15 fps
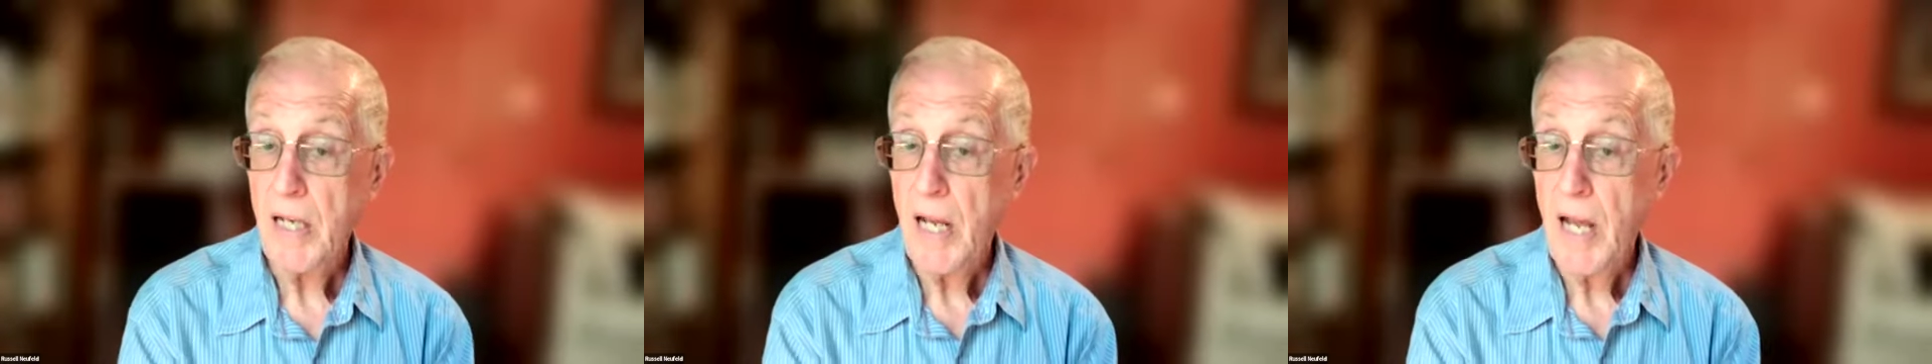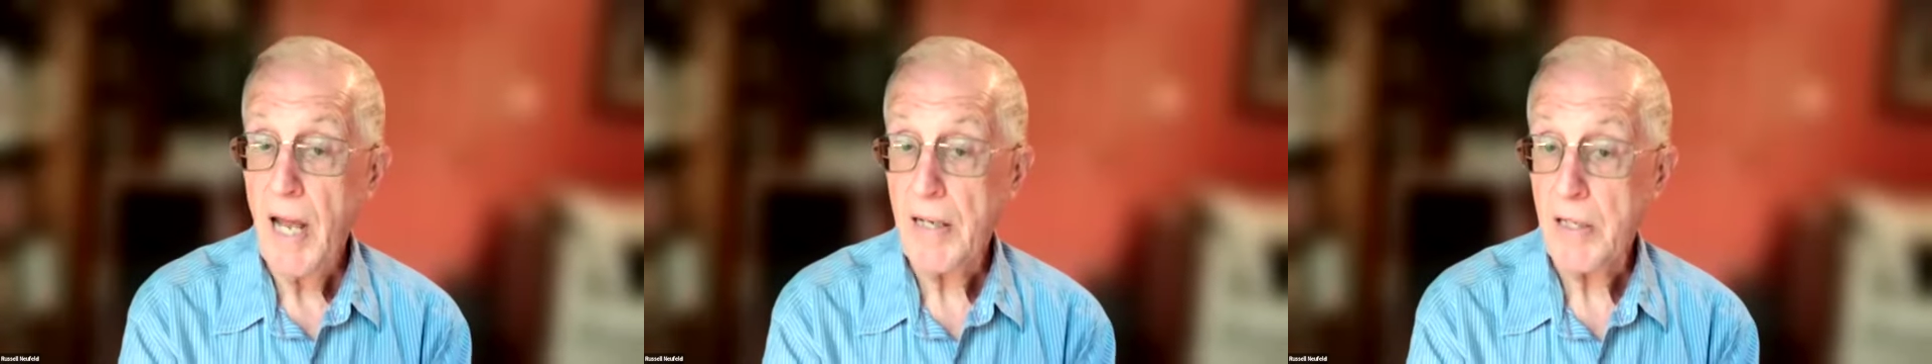
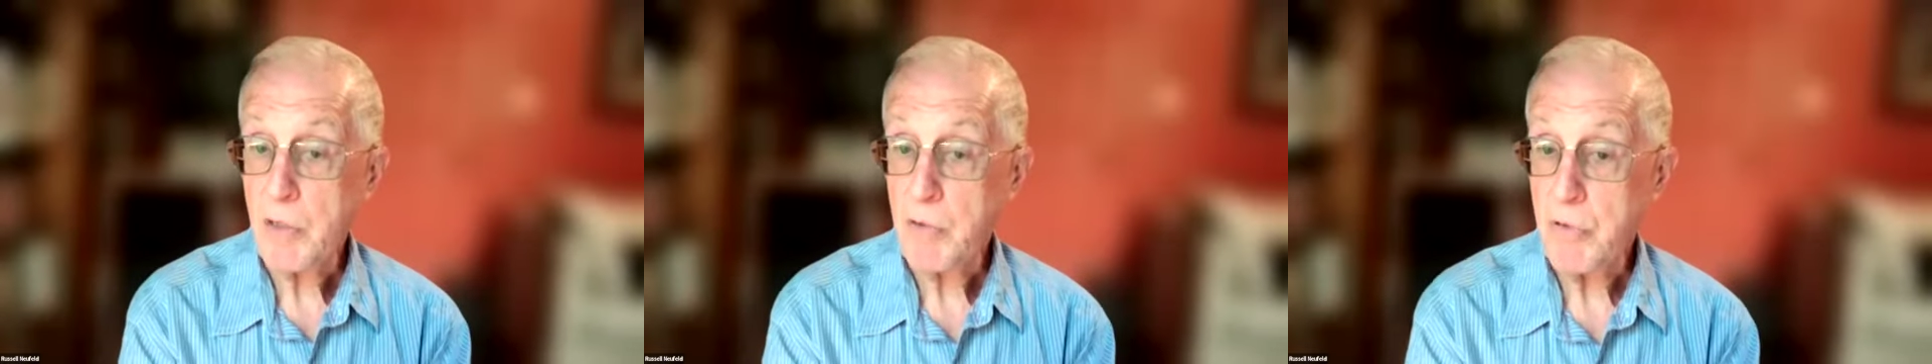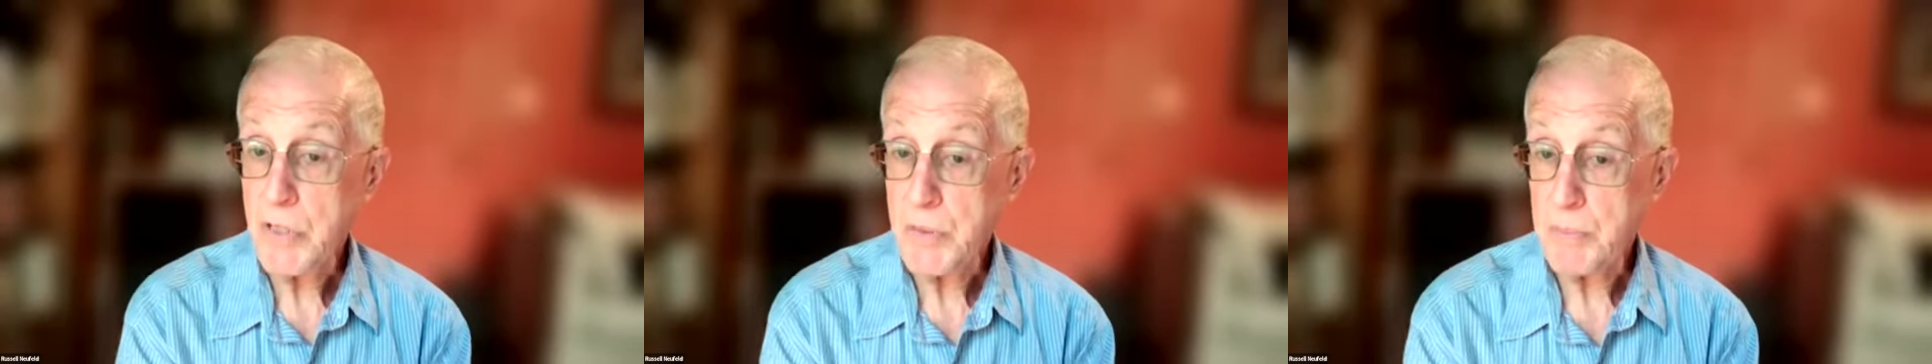at a
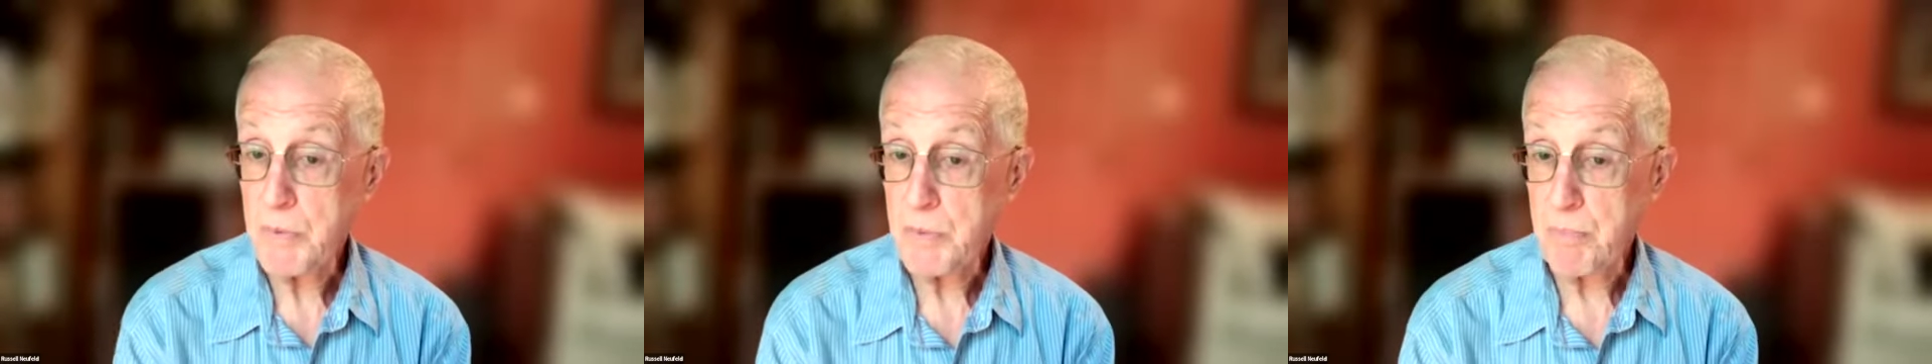Christmas